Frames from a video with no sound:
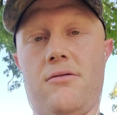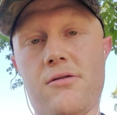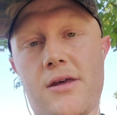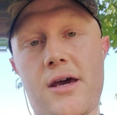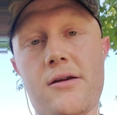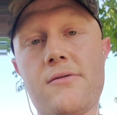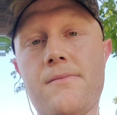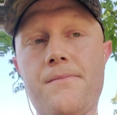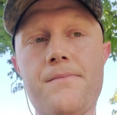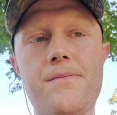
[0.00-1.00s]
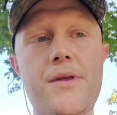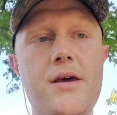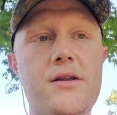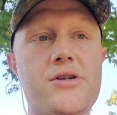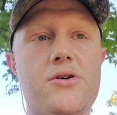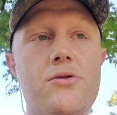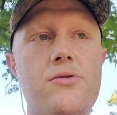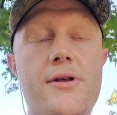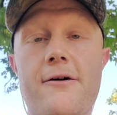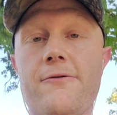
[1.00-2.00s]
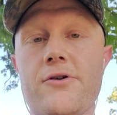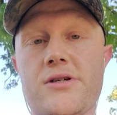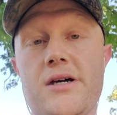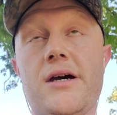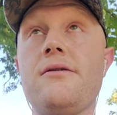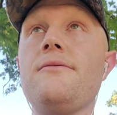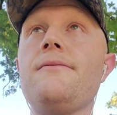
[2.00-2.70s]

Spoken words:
then to that first day.